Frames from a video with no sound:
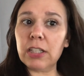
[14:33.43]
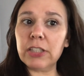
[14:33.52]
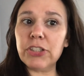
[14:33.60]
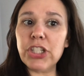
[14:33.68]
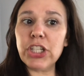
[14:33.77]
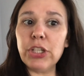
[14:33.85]

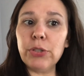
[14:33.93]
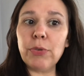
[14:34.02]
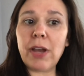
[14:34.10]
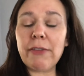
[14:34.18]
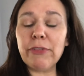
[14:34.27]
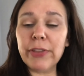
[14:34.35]
do
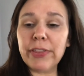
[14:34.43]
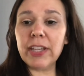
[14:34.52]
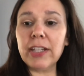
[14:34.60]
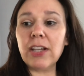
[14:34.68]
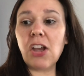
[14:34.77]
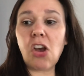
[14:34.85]

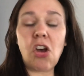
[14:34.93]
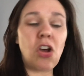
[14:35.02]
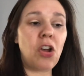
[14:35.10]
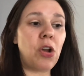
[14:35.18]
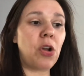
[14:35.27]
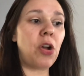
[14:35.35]
everything
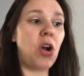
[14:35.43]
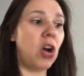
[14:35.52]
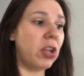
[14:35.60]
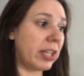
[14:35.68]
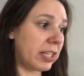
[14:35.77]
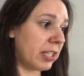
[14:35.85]

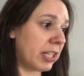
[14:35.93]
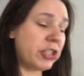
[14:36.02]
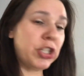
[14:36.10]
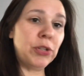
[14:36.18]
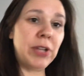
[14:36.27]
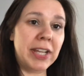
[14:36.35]
all in a
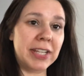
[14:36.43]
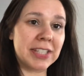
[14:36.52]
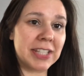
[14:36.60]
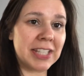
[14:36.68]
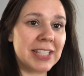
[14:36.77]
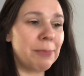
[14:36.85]
two
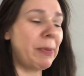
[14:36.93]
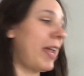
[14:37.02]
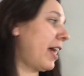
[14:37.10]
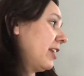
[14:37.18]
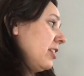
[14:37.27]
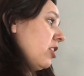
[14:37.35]
days
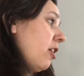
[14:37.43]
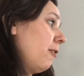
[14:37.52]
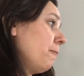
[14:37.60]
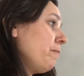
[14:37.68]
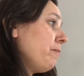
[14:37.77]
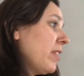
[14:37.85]
span. So
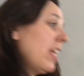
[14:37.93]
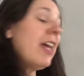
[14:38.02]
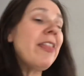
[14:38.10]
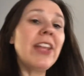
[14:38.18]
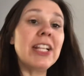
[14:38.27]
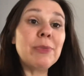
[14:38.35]

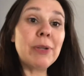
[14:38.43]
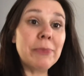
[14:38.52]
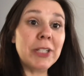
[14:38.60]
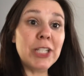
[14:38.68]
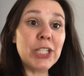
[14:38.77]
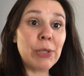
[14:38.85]
that's what I'm
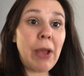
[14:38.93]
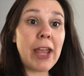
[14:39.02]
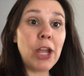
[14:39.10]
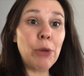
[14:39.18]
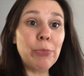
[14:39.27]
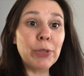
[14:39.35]
gonna do. I
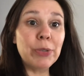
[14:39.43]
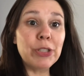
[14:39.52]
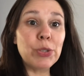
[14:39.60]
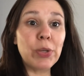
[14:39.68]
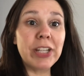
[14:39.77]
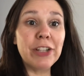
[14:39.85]
hope you
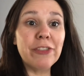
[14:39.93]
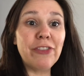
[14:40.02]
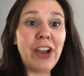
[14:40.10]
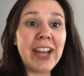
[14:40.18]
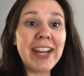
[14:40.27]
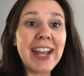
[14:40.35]
enjoy your
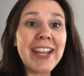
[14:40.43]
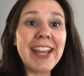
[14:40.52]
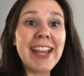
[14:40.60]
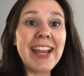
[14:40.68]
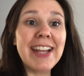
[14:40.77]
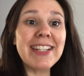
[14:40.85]
Friday,
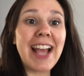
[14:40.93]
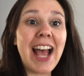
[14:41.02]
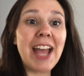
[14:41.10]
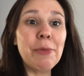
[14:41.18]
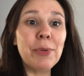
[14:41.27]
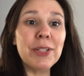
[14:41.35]
and
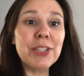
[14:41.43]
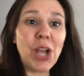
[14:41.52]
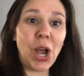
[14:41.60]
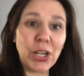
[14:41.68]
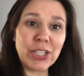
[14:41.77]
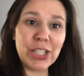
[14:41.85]
I will
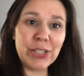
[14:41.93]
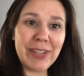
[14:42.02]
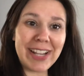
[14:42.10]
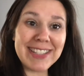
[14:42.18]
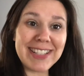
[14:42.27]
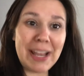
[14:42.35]
talk to you
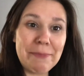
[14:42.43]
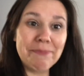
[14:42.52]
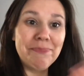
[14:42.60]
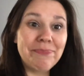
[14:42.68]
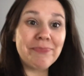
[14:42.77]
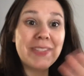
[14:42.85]
next time.
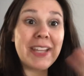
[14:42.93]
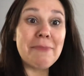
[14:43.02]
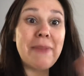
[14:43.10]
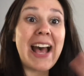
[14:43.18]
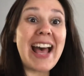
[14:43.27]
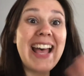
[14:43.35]

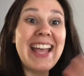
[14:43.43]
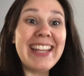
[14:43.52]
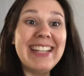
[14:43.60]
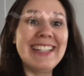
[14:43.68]
Bye.